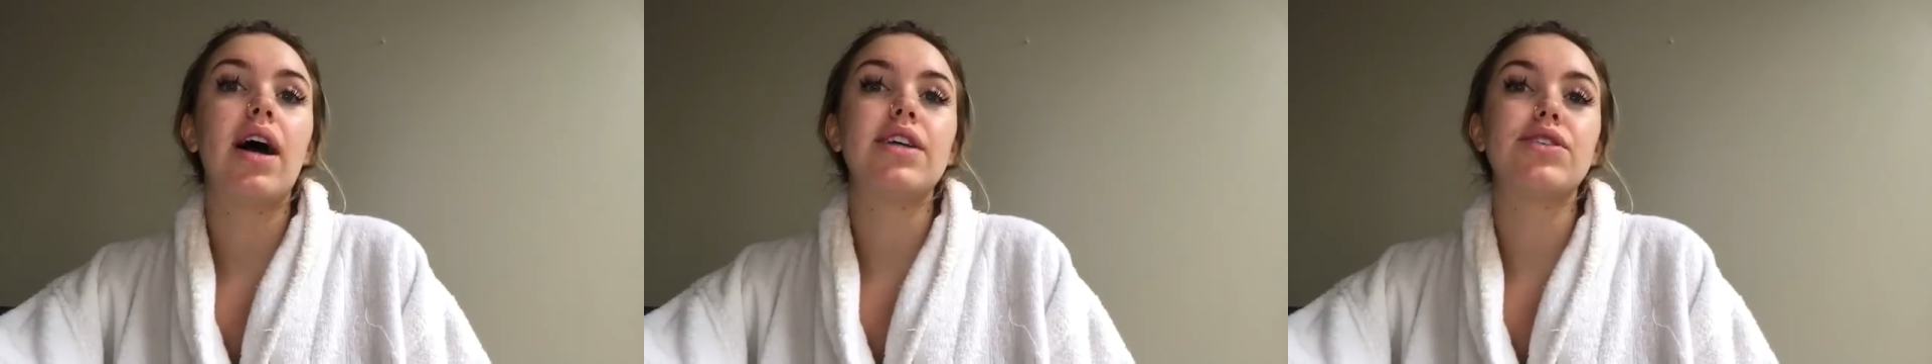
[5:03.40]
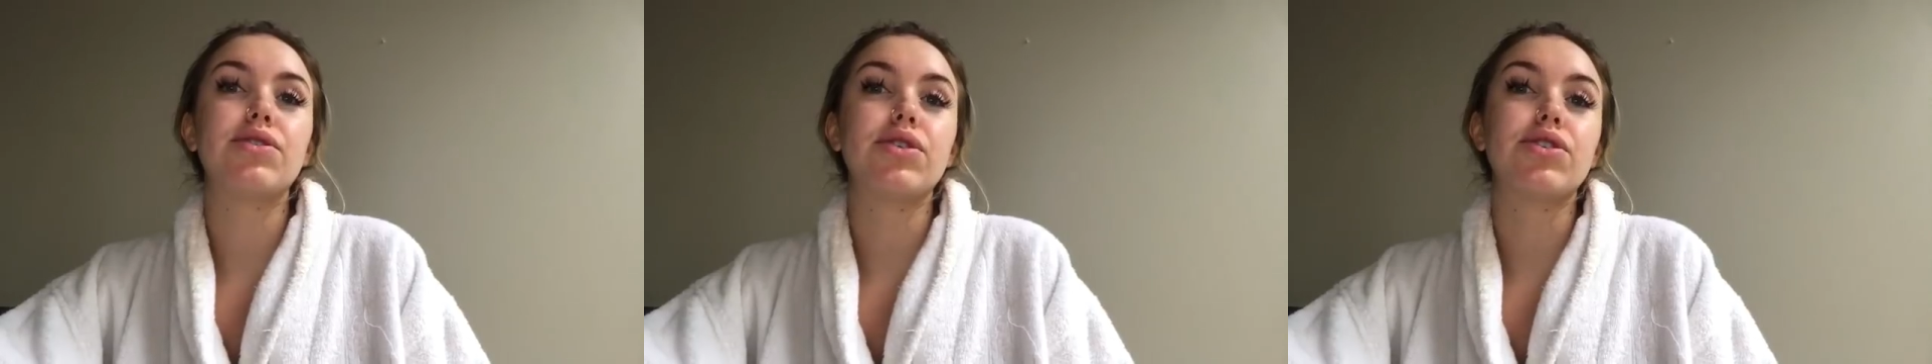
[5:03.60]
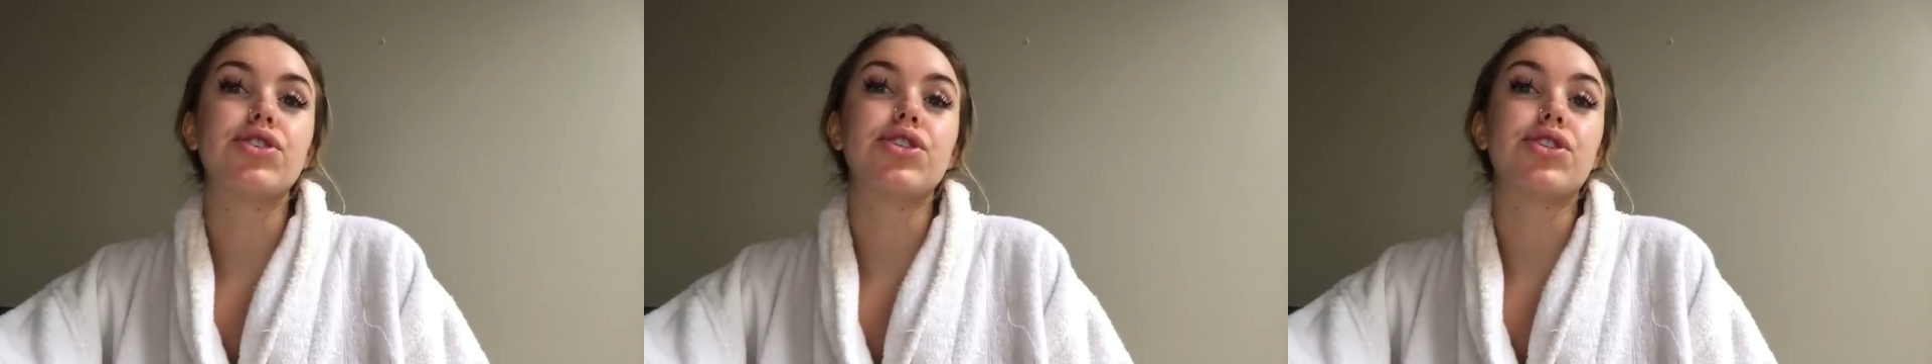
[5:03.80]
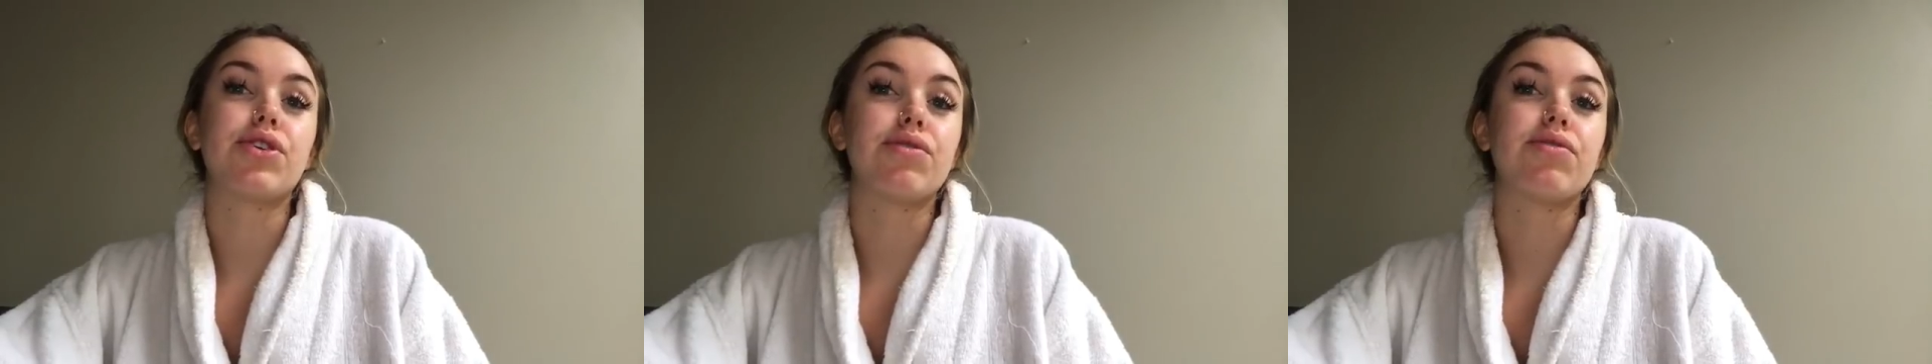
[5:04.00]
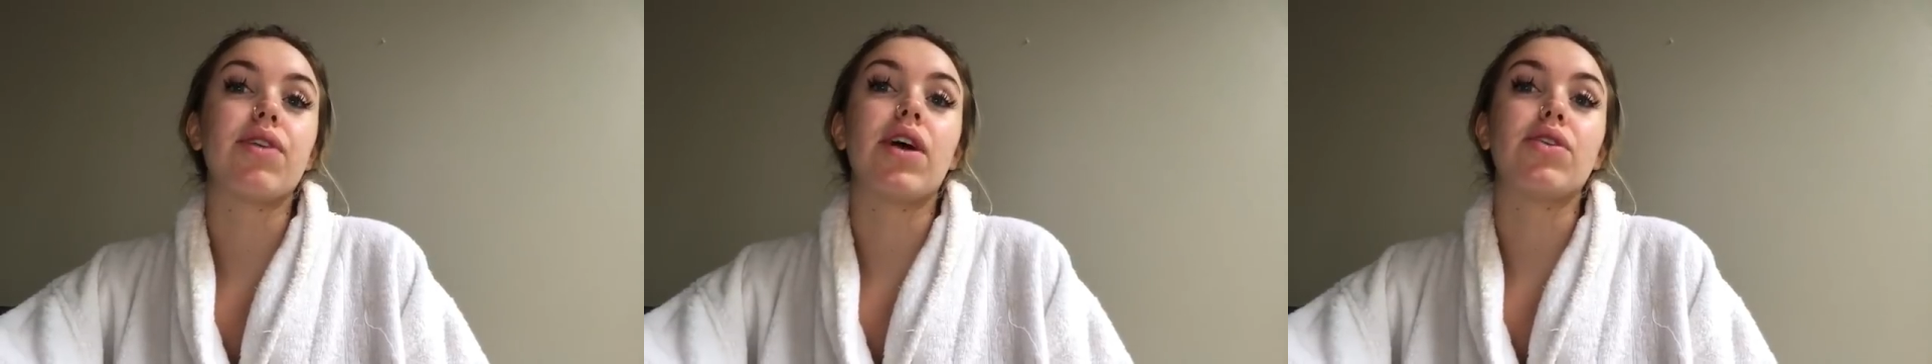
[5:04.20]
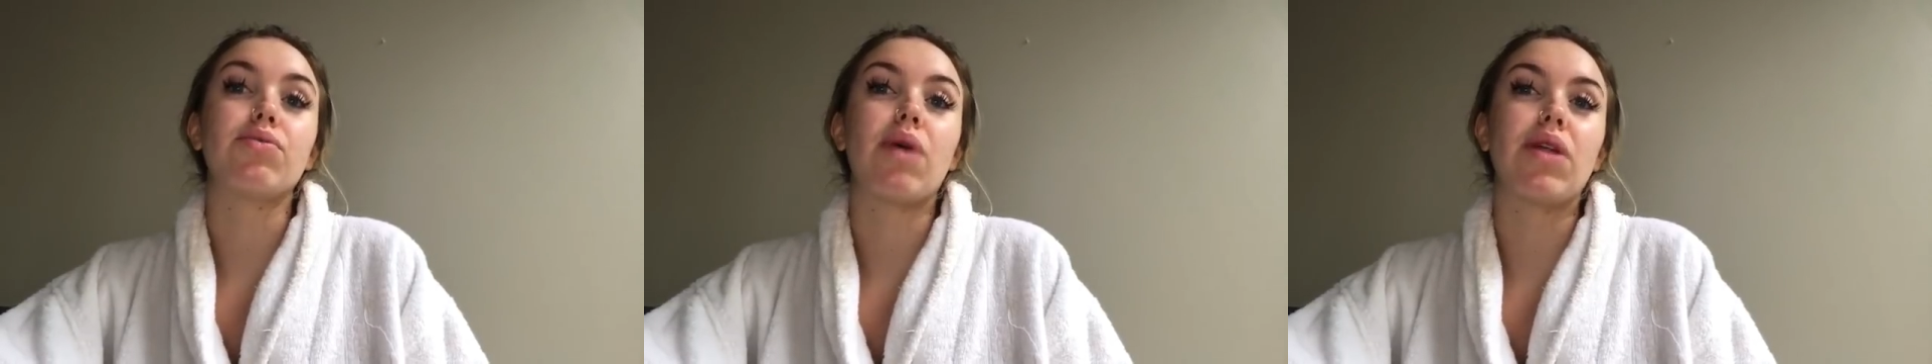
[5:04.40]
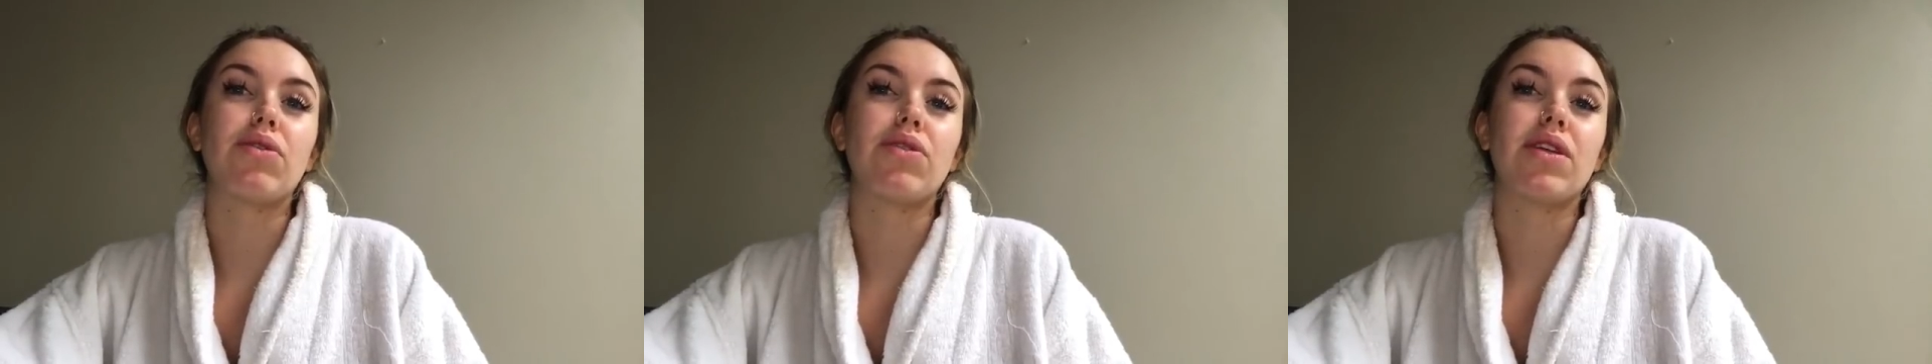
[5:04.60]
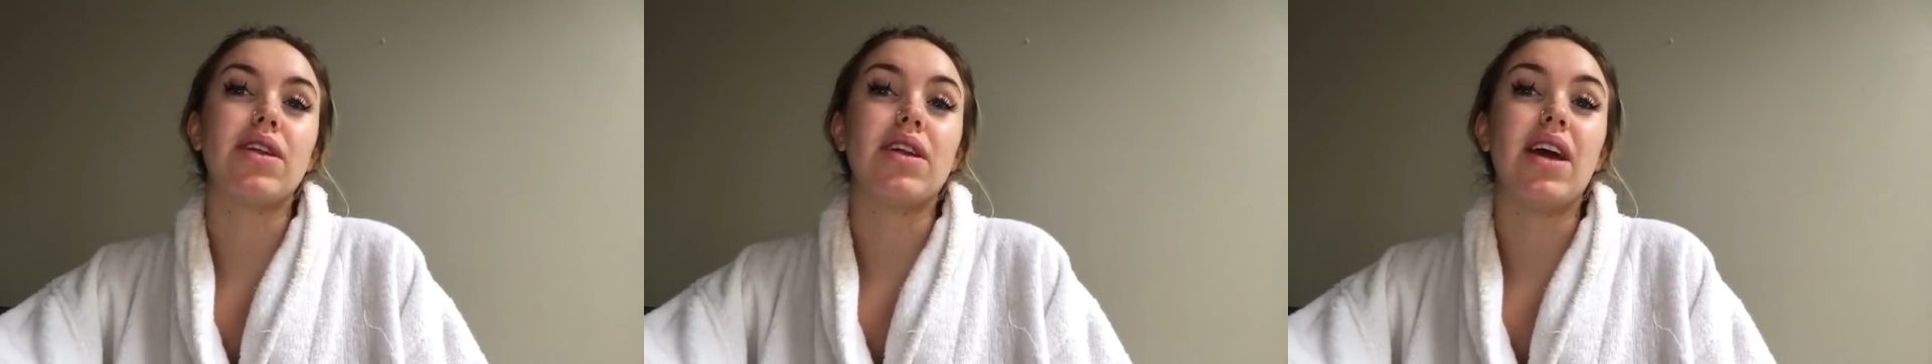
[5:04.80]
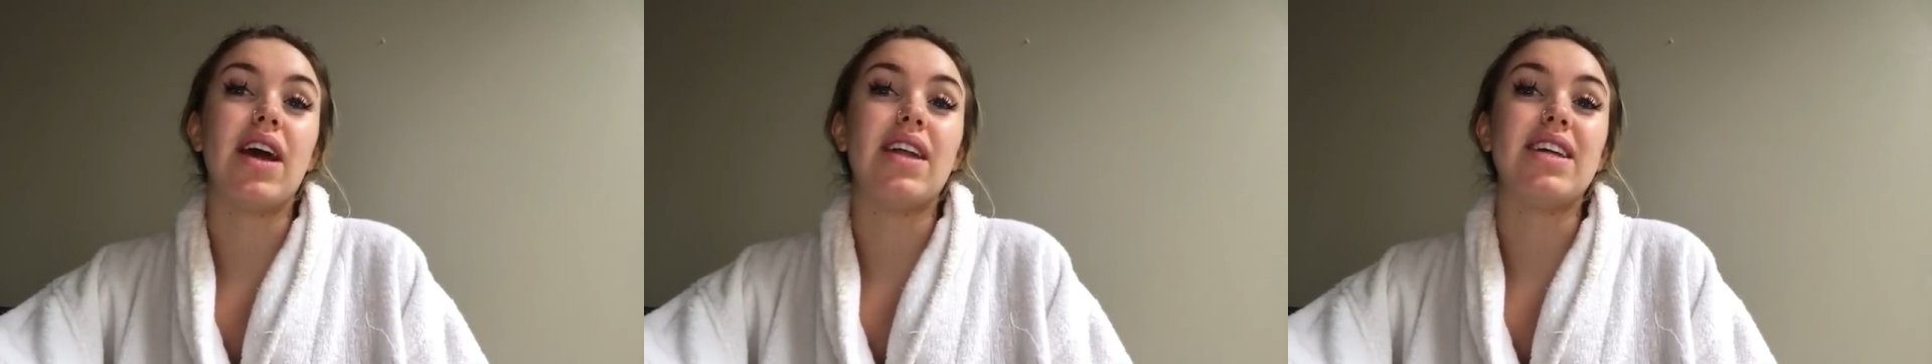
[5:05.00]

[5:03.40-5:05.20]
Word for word: as though you're just our friend rather than